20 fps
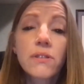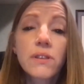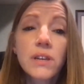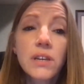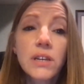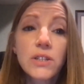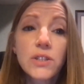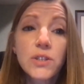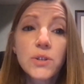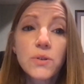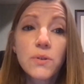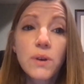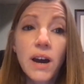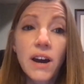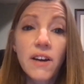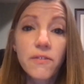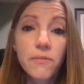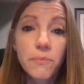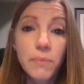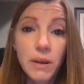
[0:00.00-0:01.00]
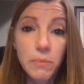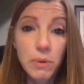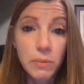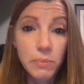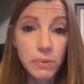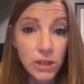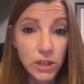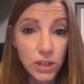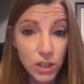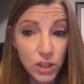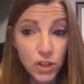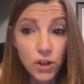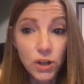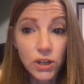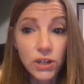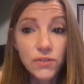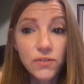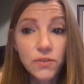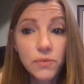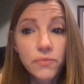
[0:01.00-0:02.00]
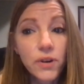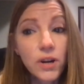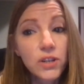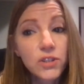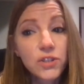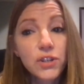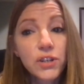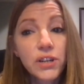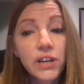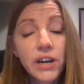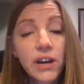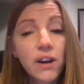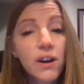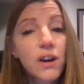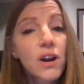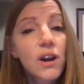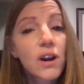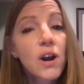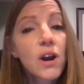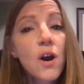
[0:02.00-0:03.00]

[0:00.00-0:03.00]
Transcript: kids who have maybe been discharged from foster care,